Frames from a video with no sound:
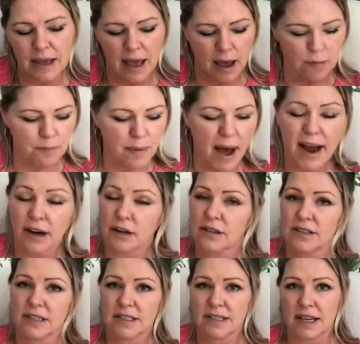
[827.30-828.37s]
Empire
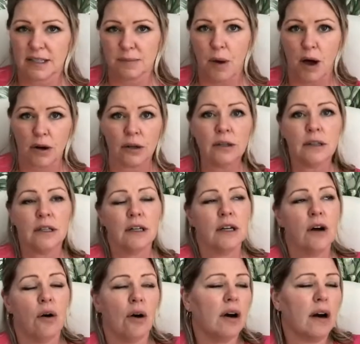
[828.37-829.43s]
Success Model,
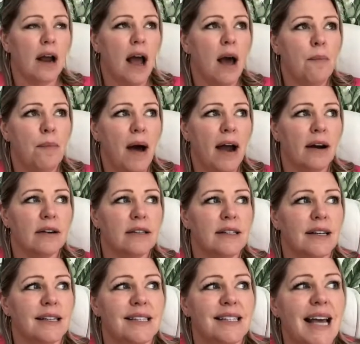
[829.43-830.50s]
or Empire
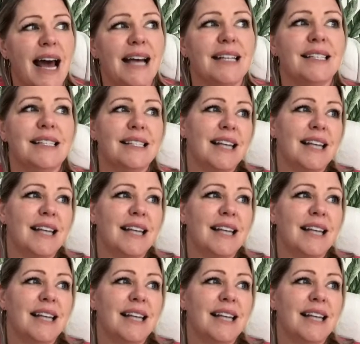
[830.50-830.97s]
Success